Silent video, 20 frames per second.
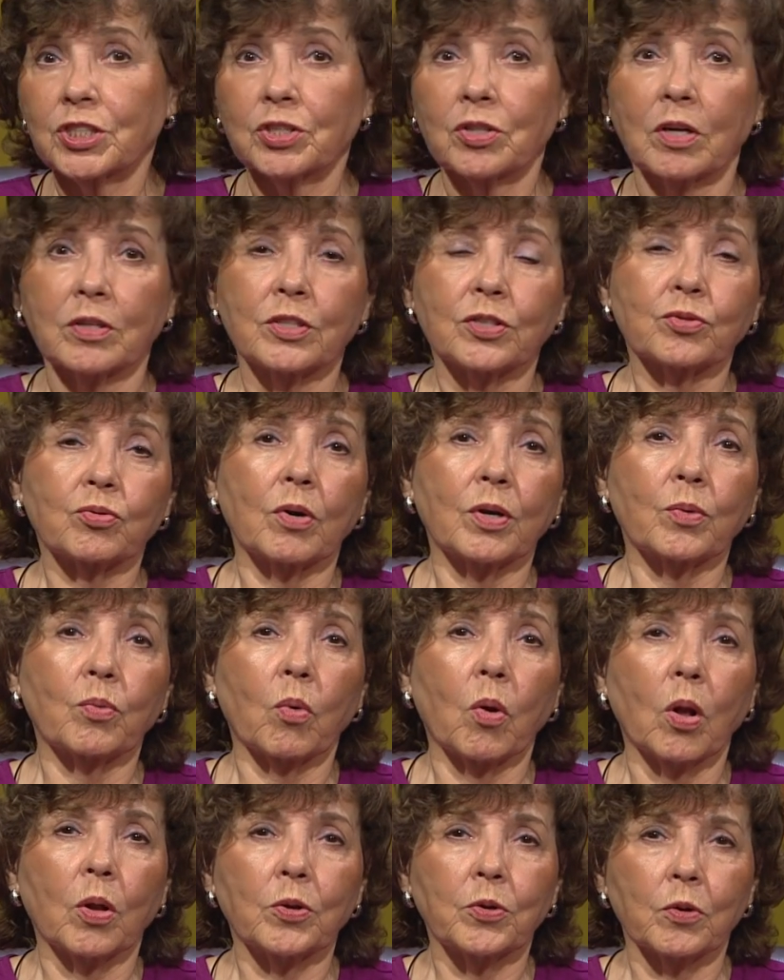on Detroit
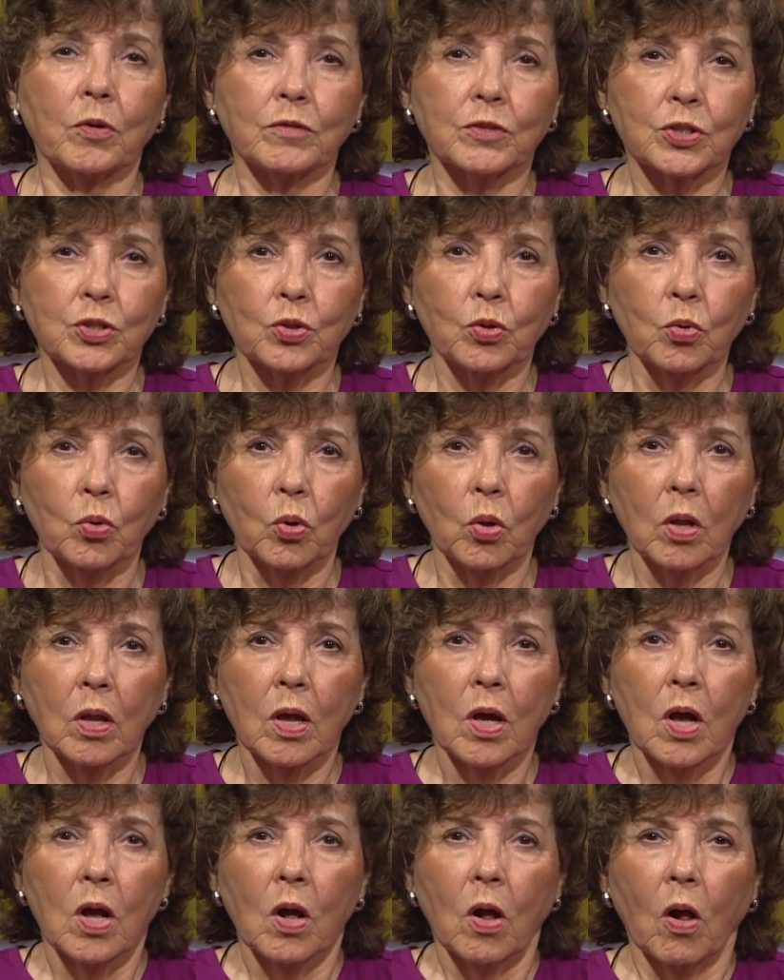Waldorf School,
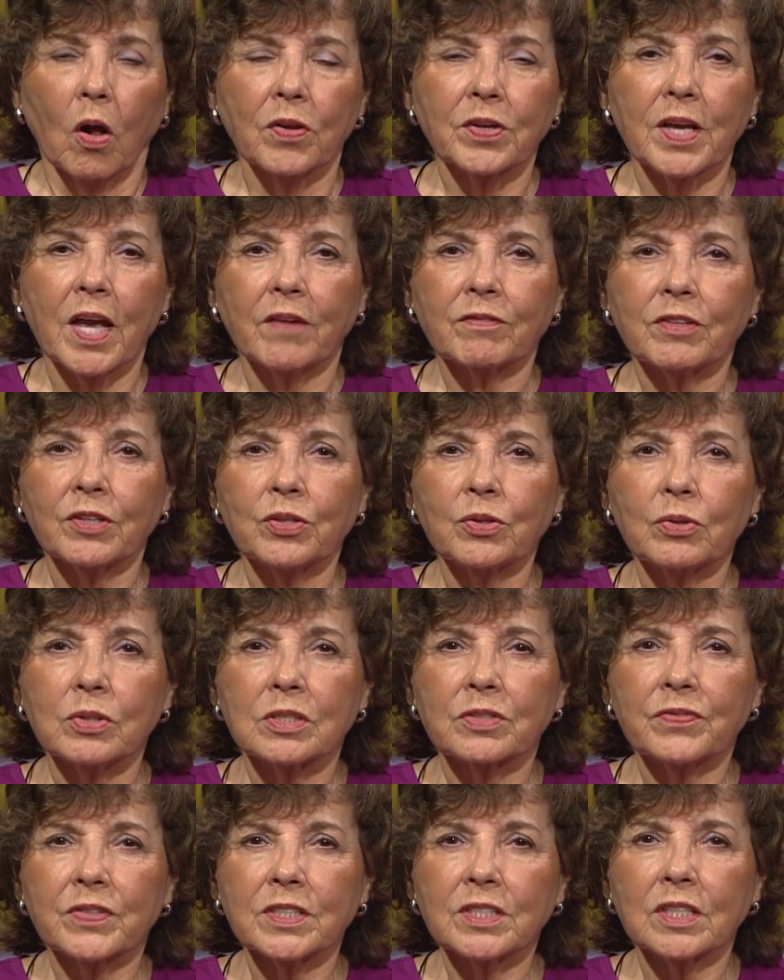all you have to do
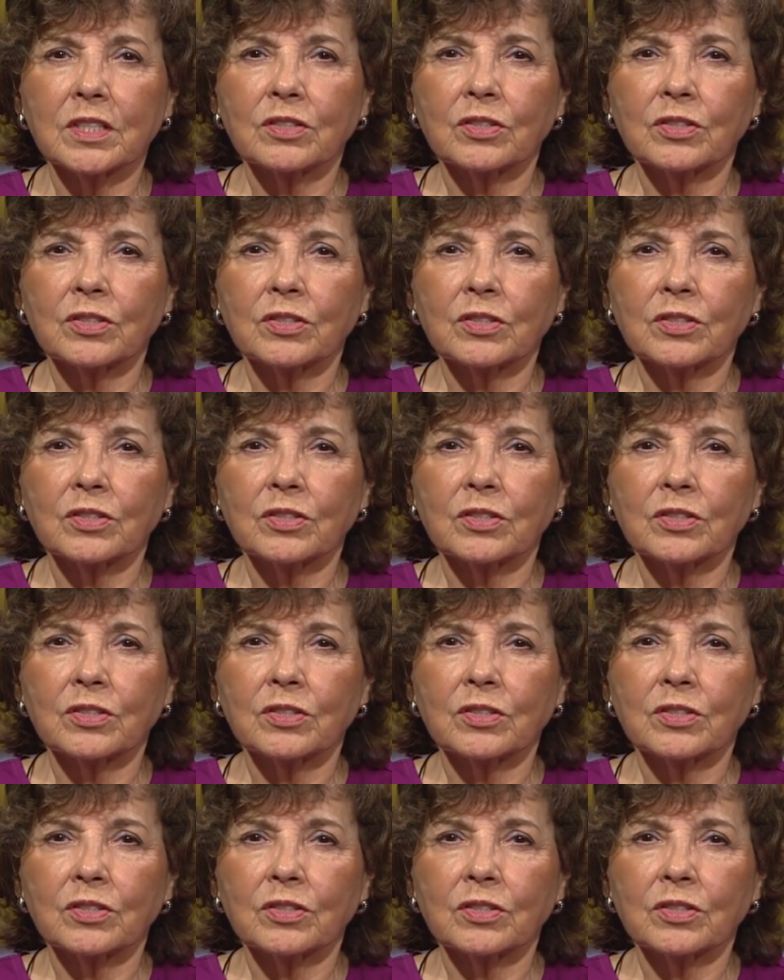is visit